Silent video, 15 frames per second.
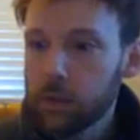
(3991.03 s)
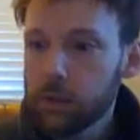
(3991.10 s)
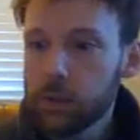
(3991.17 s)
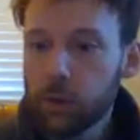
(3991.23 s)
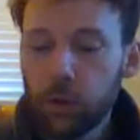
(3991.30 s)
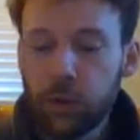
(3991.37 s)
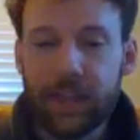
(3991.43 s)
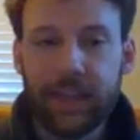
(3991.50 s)

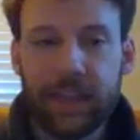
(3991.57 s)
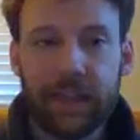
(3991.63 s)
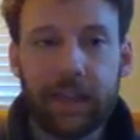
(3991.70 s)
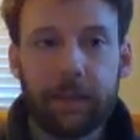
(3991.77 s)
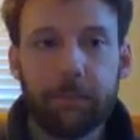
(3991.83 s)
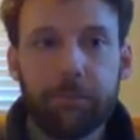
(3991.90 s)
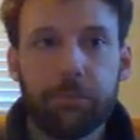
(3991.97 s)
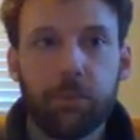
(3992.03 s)

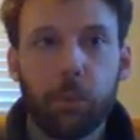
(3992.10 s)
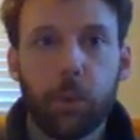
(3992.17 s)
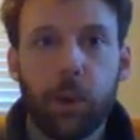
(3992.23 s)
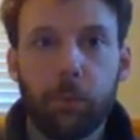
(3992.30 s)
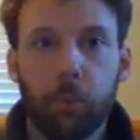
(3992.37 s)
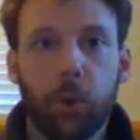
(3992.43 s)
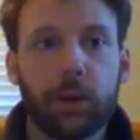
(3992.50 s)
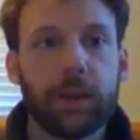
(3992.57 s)

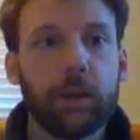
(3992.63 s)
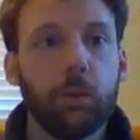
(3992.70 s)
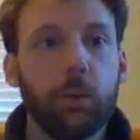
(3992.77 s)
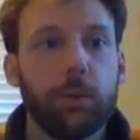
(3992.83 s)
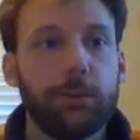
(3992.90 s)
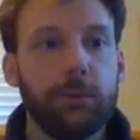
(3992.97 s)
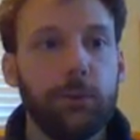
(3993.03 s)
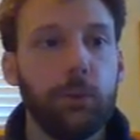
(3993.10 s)
working
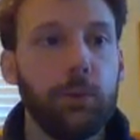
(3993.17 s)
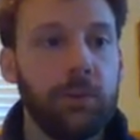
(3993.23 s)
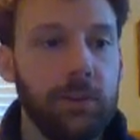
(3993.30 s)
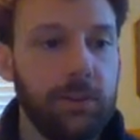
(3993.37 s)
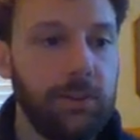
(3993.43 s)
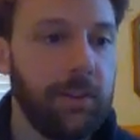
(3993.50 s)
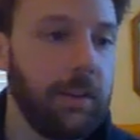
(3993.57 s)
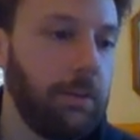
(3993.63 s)
with
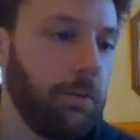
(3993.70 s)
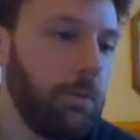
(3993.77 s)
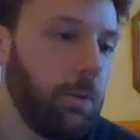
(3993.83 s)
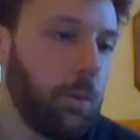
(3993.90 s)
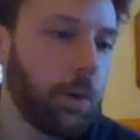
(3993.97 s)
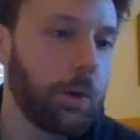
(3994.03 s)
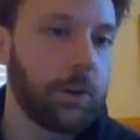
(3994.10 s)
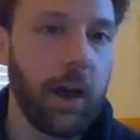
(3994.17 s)
students
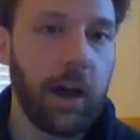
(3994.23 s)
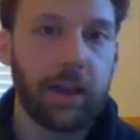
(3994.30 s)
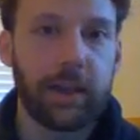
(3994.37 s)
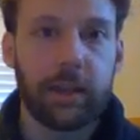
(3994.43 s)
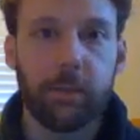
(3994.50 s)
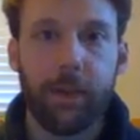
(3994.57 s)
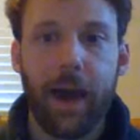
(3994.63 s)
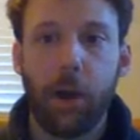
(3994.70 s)
and we're
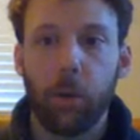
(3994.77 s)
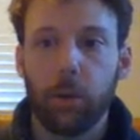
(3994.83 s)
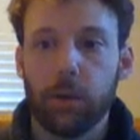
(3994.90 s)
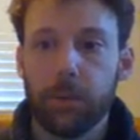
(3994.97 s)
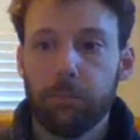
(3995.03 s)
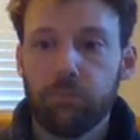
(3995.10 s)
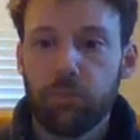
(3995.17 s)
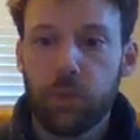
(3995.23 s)
talking about
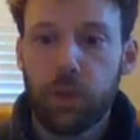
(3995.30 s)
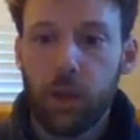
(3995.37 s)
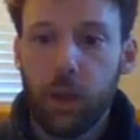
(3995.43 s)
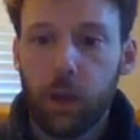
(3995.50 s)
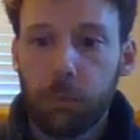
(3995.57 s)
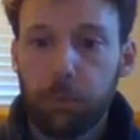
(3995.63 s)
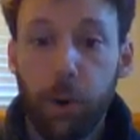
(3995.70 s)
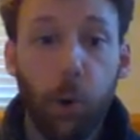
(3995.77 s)

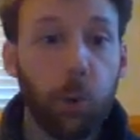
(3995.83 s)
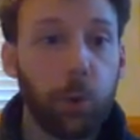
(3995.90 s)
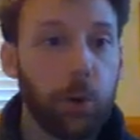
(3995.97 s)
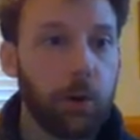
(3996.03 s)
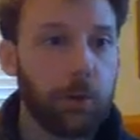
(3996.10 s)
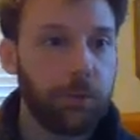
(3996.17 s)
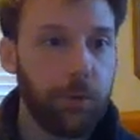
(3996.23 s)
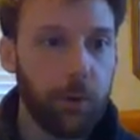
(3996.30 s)

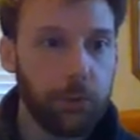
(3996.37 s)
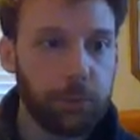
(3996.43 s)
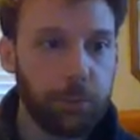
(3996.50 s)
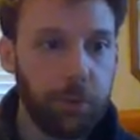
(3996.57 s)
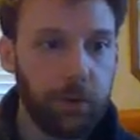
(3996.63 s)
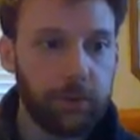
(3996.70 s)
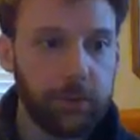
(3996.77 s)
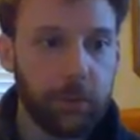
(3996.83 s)
poker
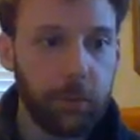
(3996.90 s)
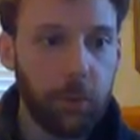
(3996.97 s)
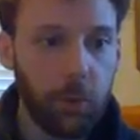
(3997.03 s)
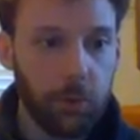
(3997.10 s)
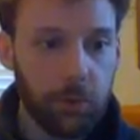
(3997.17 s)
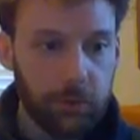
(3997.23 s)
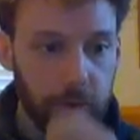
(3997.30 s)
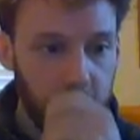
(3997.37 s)
first
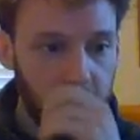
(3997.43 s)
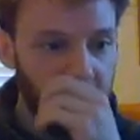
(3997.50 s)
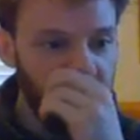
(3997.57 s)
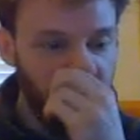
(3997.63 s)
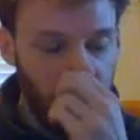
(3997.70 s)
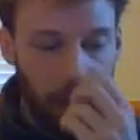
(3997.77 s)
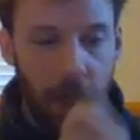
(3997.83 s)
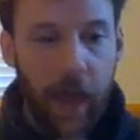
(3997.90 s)
principles,
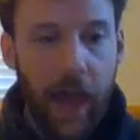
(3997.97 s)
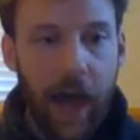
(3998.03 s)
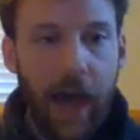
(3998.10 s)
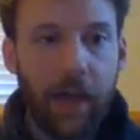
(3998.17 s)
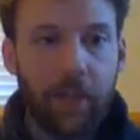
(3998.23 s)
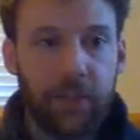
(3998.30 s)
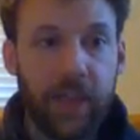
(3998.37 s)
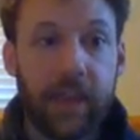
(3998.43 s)

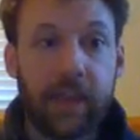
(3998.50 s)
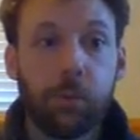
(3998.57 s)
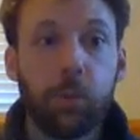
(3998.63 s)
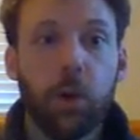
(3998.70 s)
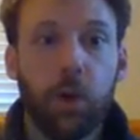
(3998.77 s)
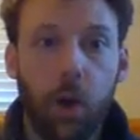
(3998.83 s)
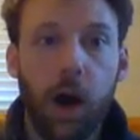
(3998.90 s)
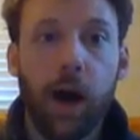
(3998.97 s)
they
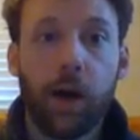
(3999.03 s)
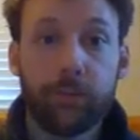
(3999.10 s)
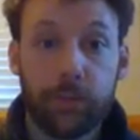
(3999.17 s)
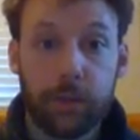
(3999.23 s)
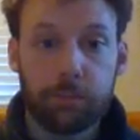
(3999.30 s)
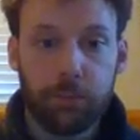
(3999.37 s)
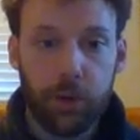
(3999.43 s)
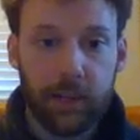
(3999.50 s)
will
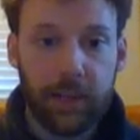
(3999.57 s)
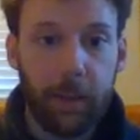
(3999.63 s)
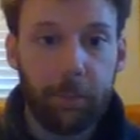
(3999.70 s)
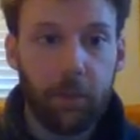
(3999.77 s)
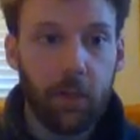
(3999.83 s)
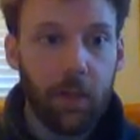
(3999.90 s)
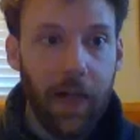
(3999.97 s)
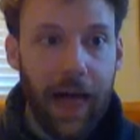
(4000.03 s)
often bring
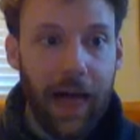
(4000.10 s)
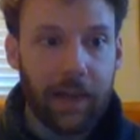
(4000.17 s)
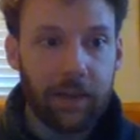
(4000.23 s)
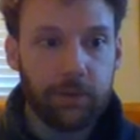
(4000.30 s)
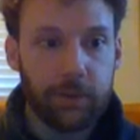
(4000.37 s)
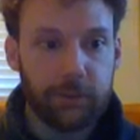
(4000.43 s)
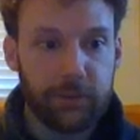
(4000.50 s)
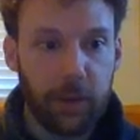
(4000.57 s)
up a lot
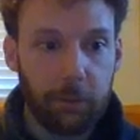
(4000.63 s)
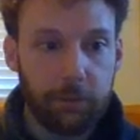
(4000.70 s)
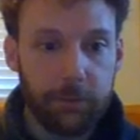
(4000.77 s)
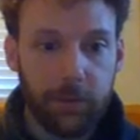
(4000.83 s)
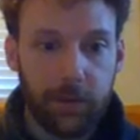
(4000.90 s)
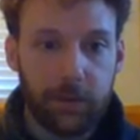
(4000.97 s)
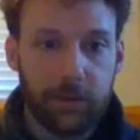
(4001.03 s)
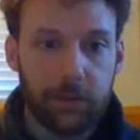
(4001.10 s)
of
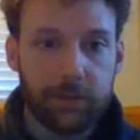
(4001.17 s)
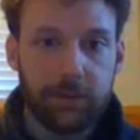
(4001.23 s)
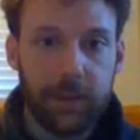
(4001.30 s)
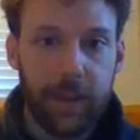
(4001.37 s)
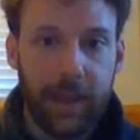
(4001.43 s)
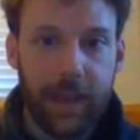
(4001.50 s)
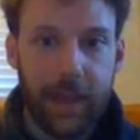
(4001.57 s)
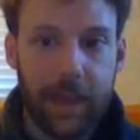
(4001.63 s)

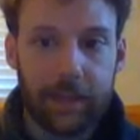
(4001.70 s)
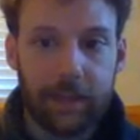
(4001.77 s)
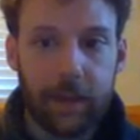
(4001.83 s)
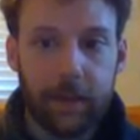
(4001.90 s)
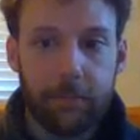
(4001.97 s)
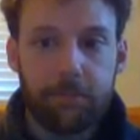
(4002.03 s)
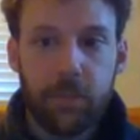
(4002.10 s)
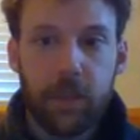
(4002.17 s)
assumptions,
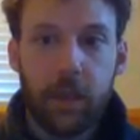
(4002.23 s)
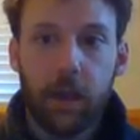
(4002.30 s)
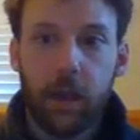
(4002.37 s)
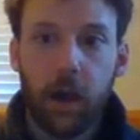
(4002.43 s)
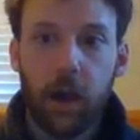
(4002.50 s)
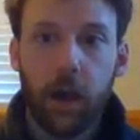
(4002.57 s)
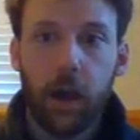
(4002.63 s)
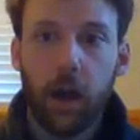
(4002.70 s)
and
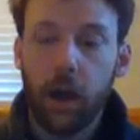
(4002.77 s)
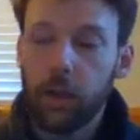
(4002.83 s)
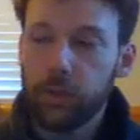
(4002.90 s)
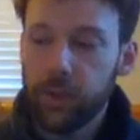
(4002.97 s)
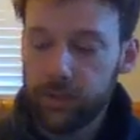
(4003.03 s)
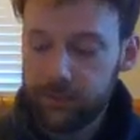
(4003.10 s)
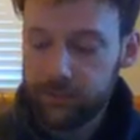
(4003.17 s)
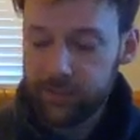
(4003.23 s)

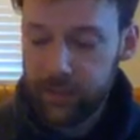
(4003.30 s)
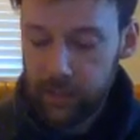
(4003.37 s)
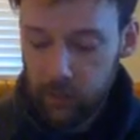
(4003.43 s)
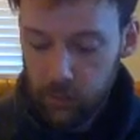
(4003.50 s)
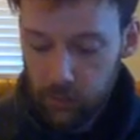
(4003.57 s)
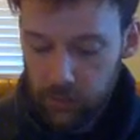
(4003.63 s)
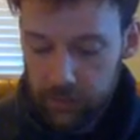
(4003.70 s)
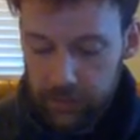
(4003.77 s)
the
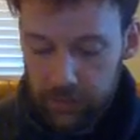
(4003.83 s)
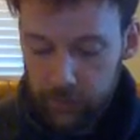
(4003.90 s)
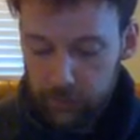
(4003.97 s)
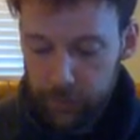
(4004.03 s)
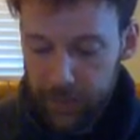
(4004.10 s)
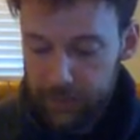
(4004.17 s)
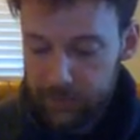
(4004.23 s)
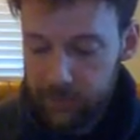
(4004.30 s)
skill is
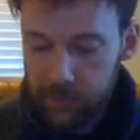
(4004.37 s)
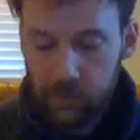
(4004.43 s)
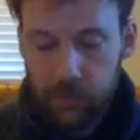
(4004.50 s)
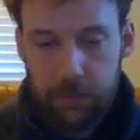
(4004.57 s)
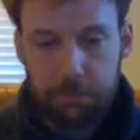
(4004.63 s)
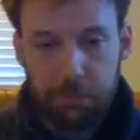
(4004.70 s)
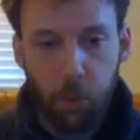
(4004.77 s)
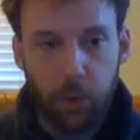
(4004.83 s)

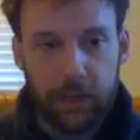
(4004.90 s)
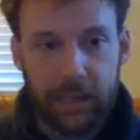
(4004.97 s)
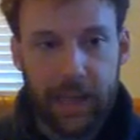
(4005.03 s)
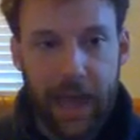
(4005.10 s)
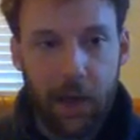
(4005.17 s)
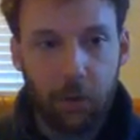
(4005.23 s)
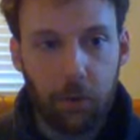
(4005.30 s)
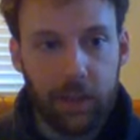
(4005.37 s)
basically pointing
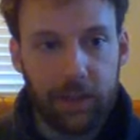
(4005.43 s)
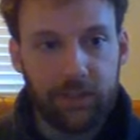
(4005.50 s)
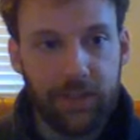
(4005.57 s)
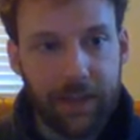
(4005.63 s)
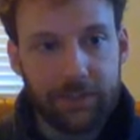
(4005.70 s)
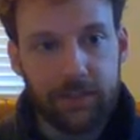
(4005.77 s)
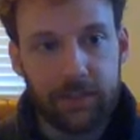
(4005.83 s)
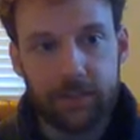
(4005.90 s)
out like
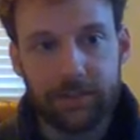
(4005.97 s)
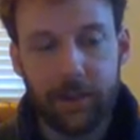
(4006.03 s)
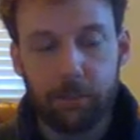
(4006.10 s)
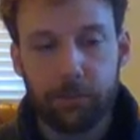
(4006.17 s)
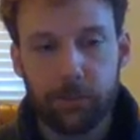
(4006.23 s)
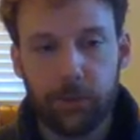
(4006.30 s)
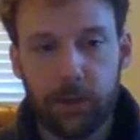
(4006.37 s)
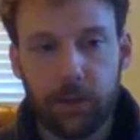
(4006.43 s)
that's an
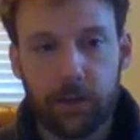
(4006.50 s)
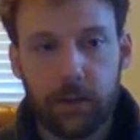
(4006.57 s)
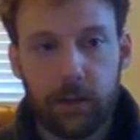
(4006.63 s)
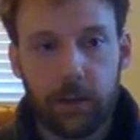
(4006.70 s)
assumption.